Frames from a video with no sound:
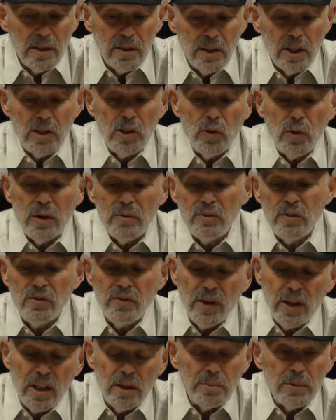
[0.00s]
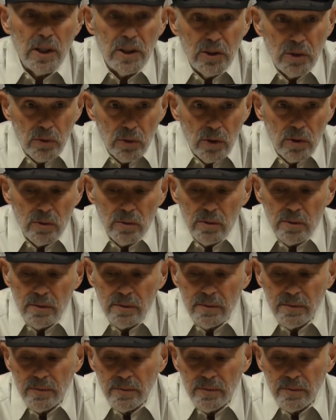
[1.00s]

that you have developed on your own.